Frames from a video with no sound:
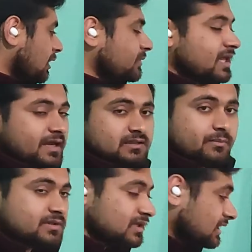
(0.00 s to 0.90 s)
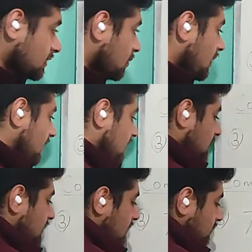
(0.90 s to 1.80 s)
So how many x are missing? 1.
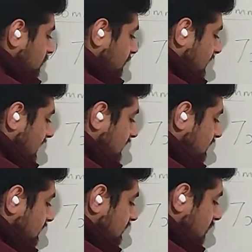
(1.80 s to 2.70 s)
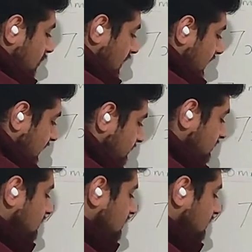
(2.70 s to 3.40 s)
So we write 1x.